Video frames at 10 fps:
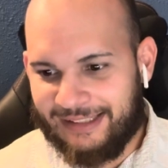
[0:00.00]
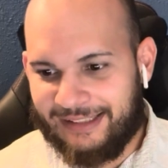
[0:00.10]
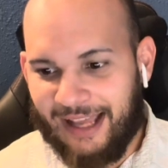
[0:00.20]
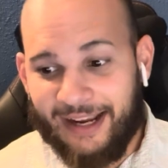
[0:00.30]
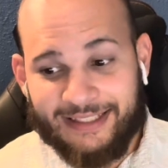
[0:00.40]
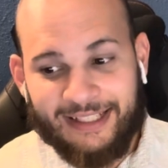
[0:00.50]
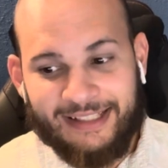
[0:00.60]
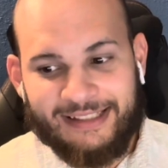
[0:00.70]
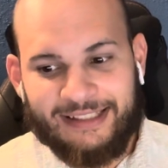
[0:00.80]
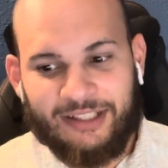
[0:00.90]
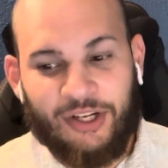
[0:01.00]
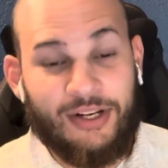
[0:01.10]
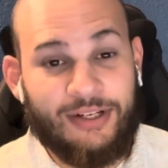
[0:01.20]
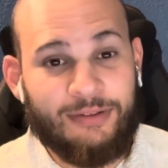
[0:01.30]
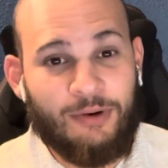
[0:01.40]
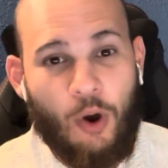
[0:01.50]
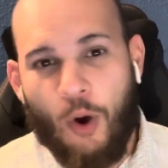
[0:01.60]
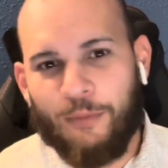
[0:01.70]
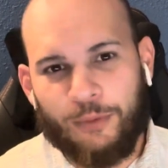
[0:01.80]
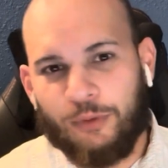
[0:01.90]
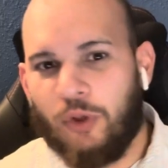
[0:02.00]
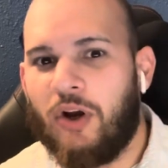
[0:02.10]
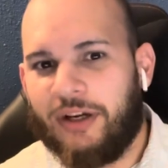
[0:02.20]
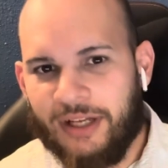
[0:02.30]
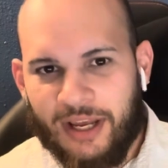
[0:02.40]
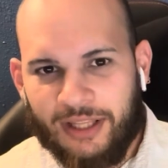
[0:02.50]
Scientists can overlook